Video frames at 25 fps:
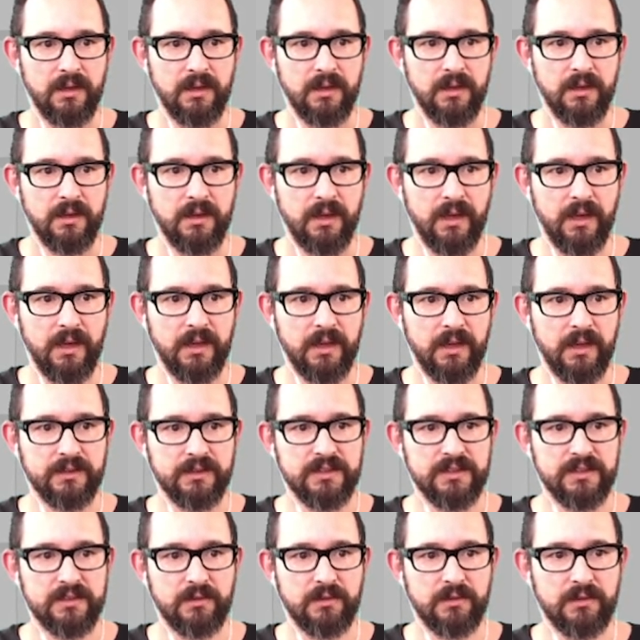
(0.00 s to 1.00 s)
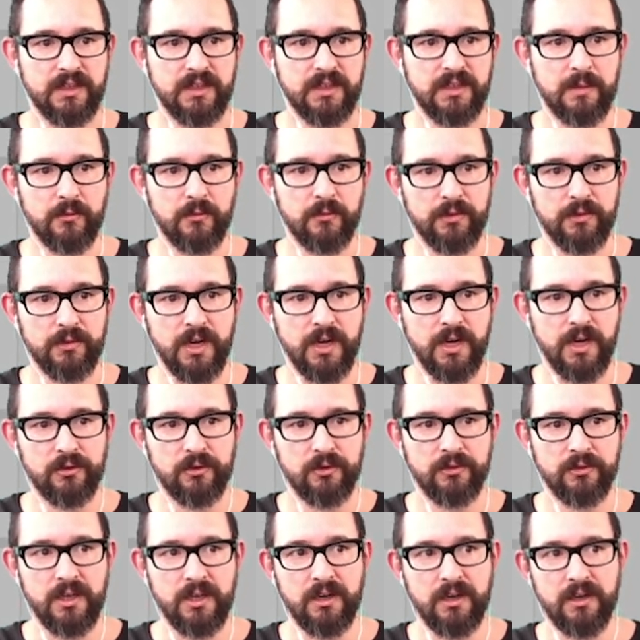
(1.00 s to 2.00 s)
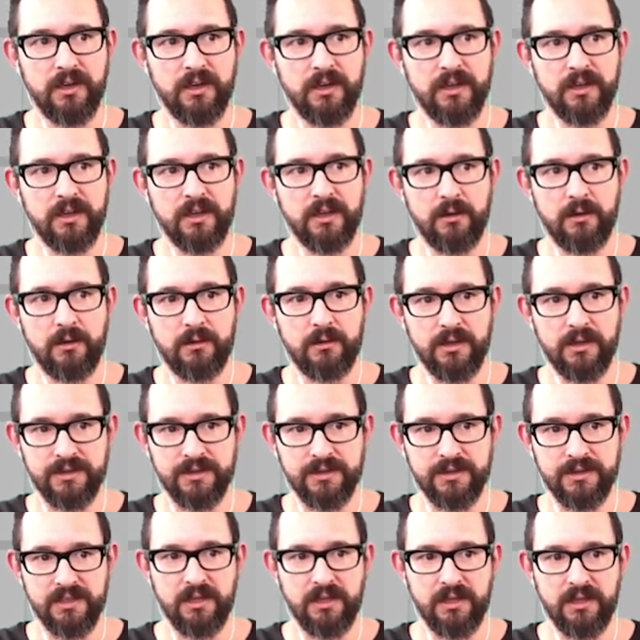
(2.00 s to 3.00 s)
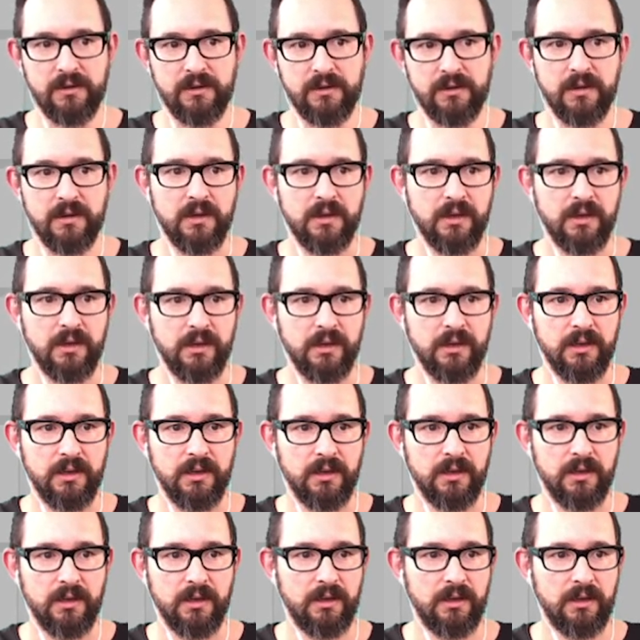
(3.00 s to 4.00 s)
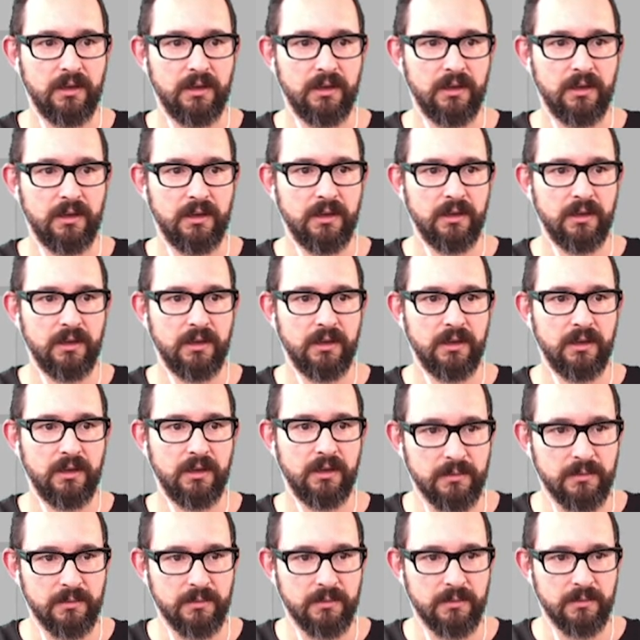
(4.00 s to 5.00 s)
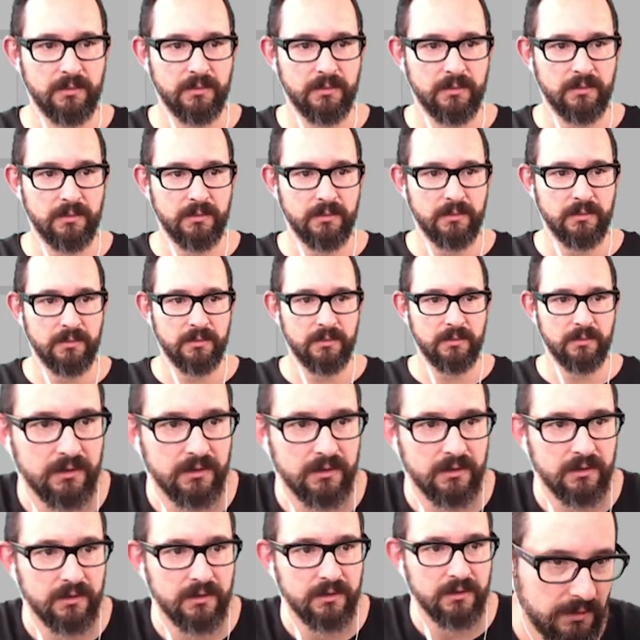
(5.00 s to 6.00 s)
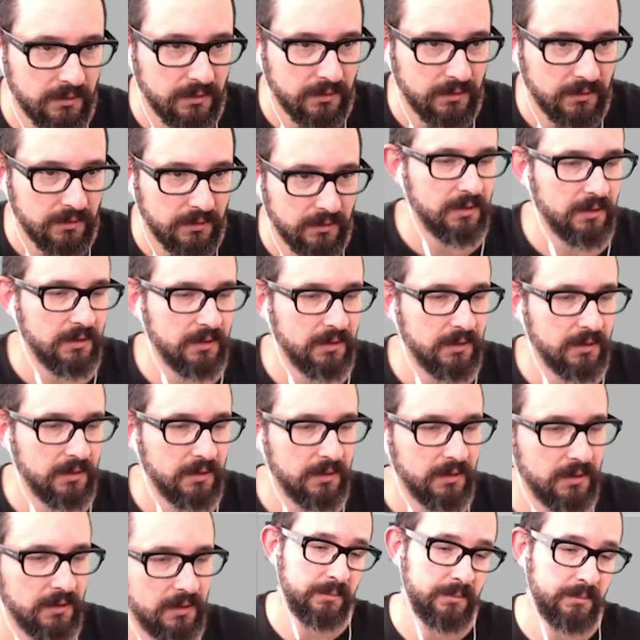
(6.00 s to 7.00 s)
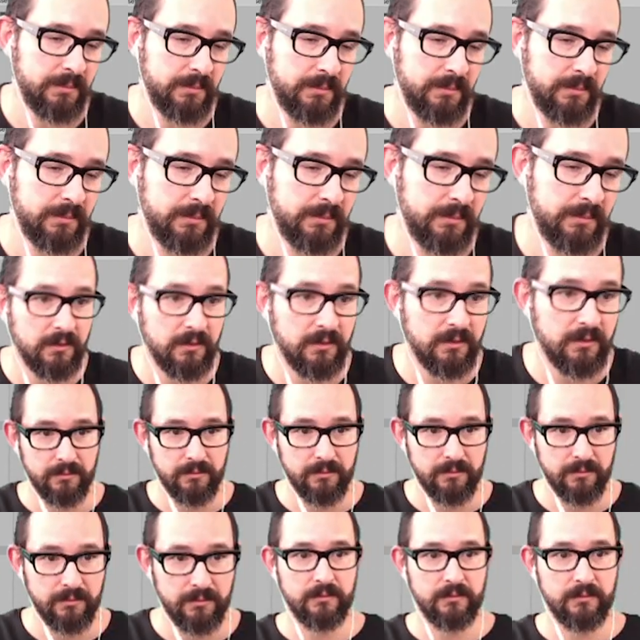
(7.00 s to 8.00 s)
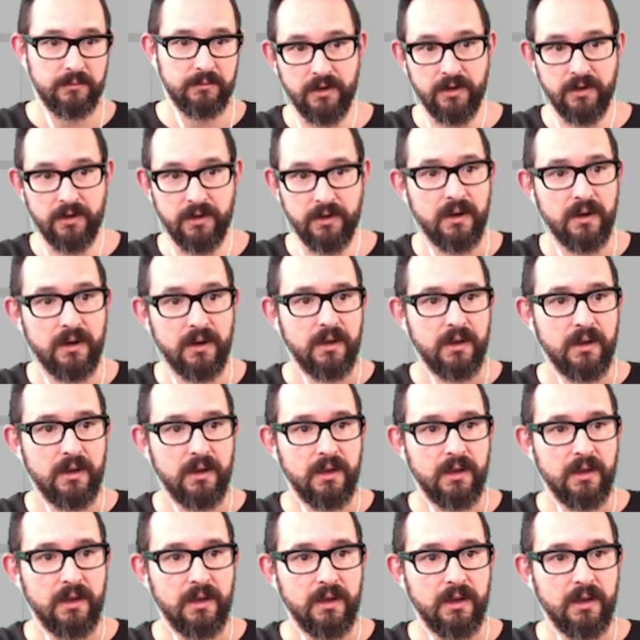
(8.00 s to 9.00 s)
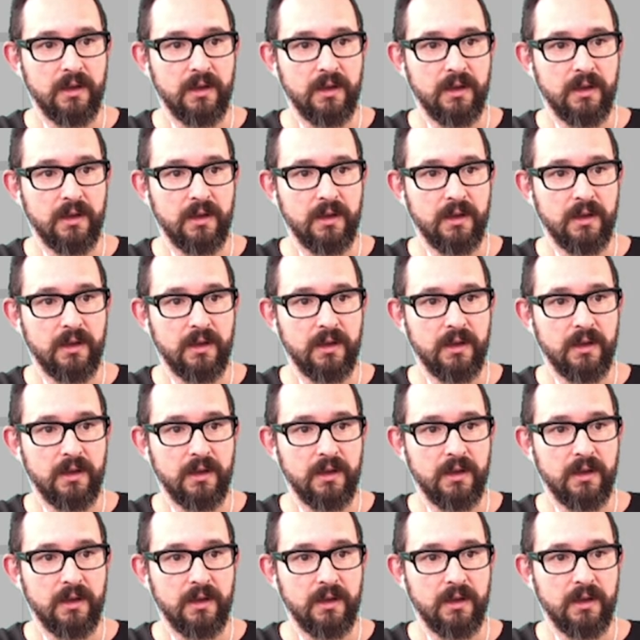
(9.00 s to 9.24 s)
and this is what we are going to hear in our scene. It's a submarine ping sonar, but